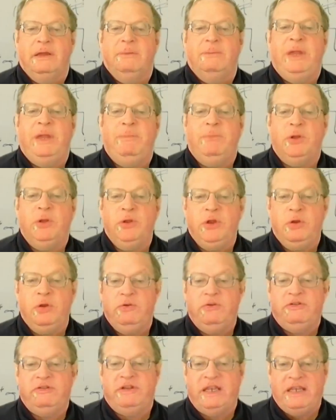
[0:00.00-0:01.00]
People
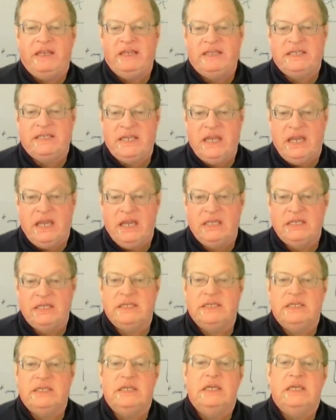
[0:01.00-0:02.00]
use
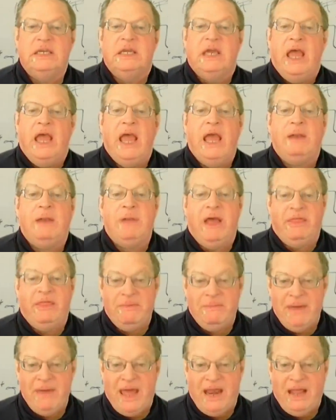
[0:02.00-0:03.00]
statistics and
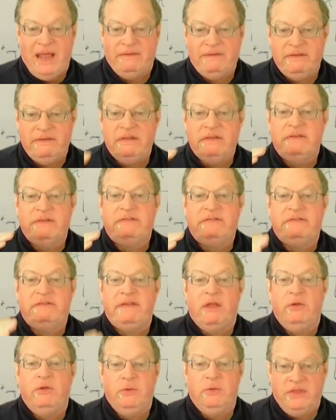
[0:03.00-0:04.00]
mathematics to
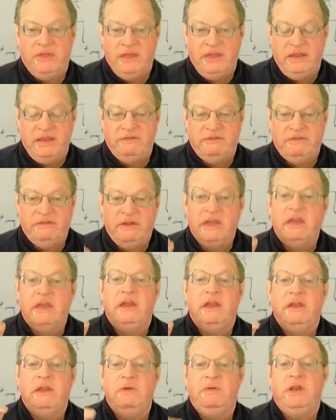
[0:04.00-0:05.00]
sell you things
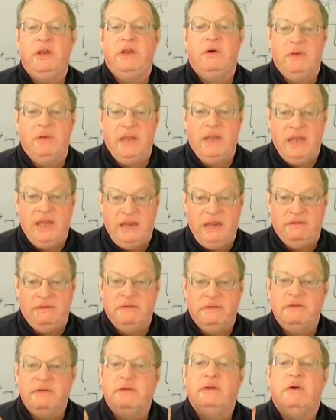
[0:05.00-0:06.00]
you don't need
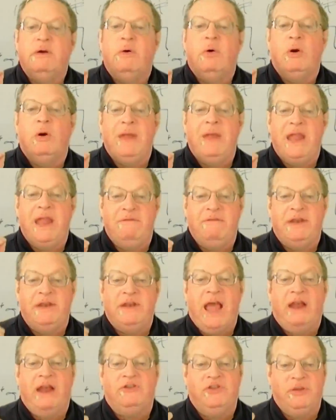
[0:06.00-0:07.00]
or may even
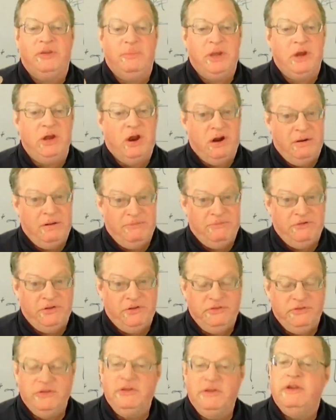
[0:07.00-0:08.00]
actually be
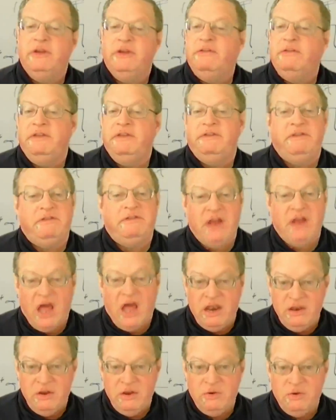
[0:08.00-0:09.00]
harmful. This is
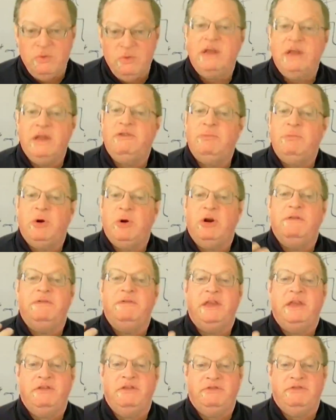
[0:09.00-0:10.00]
not new. It's part of
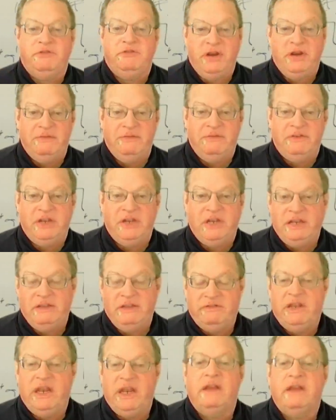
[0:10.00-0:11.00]
the history of
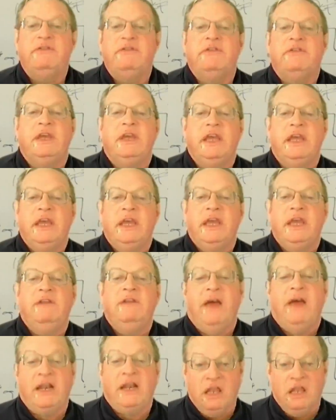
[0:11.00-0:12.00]
statistics. In
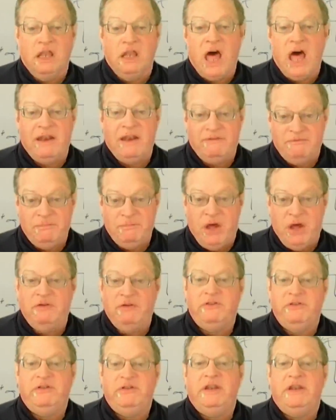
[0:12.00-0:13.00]
fact, a lot of
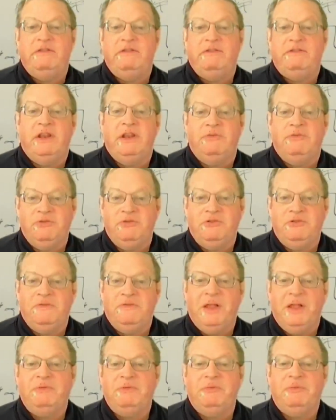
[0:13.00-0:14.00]
modern statistics was
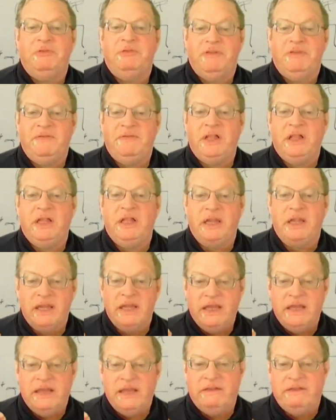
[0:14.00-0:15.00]
developed specifically
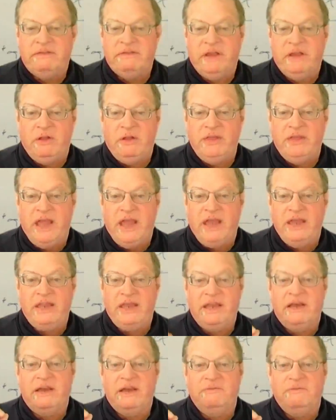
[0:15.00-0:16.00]
to sell the
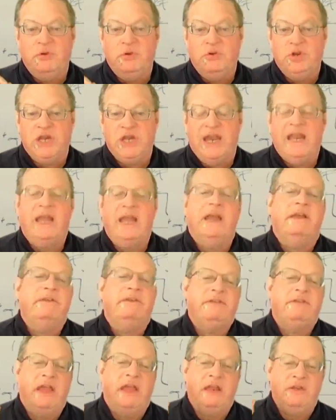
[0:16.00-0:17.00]
idea of
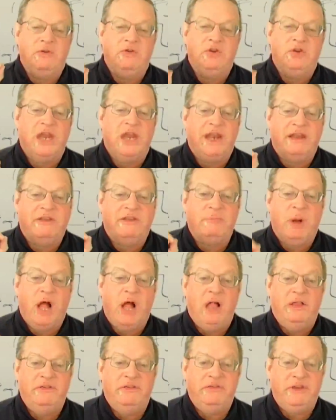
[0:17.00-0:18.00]
eugenics and eugenics
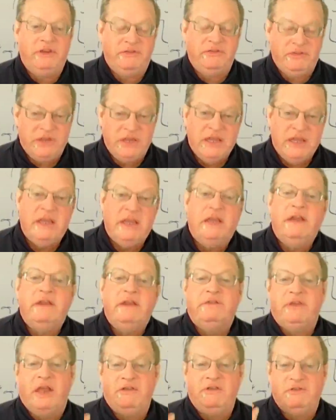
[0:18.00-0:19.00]
policies,
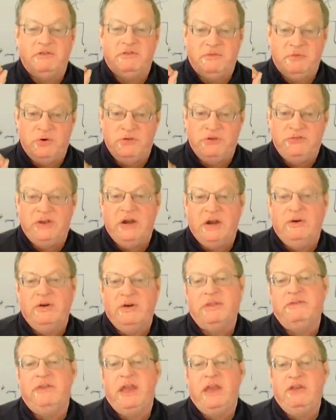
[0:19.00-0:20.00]
such as forced
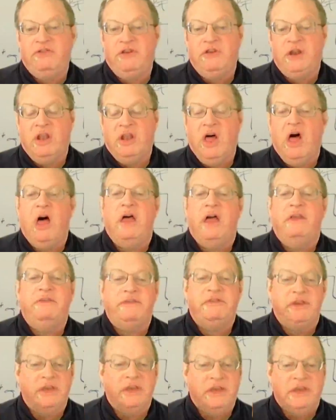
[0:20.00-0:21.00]
sterilization
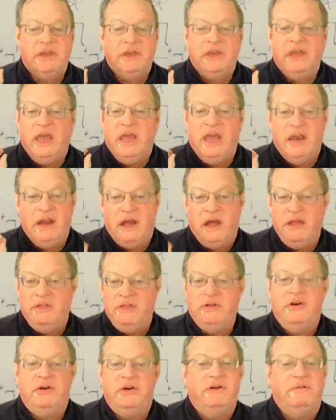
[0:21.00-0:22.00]
laws and
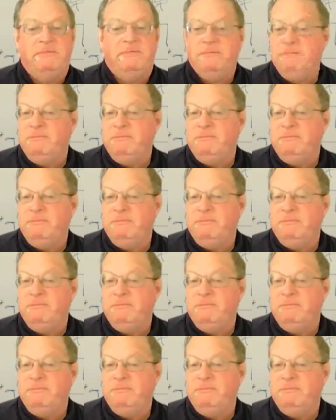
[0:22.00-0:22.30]
other,